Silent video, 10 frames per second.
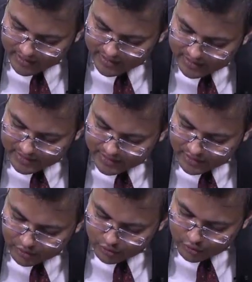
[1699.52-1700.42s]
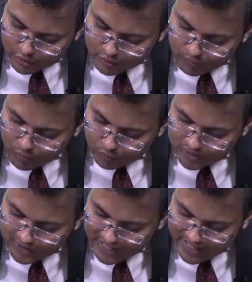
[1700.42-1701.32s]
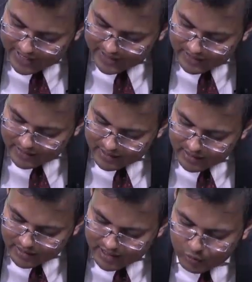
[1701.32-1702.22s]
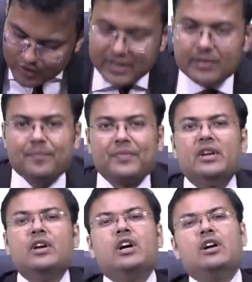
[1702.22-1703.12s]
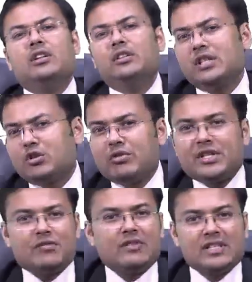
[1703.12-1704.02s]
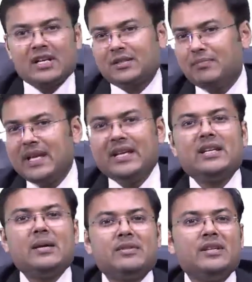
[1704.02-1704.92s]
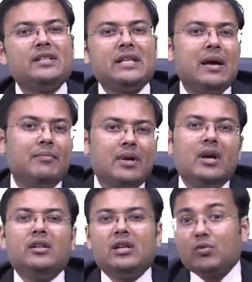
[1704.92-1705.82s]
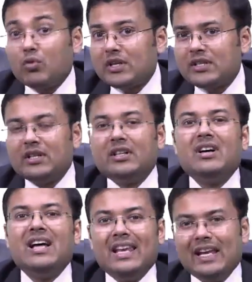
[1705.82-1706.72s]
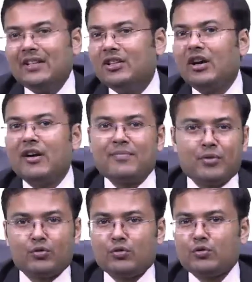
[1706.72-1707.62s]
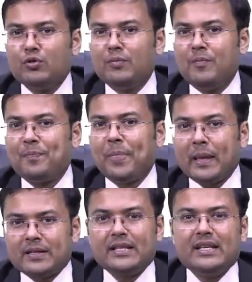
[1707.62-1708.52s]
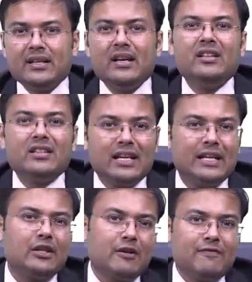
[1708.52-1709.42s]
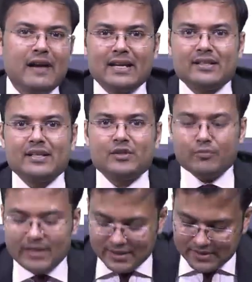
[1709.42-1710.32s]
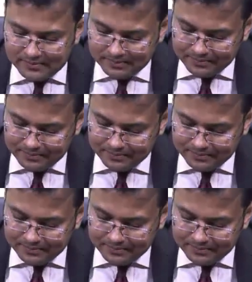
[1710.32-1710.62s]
It's smooth and rounded. This question was asked many times in exam, that what's the length of proctoscope? See, the length of various instruments.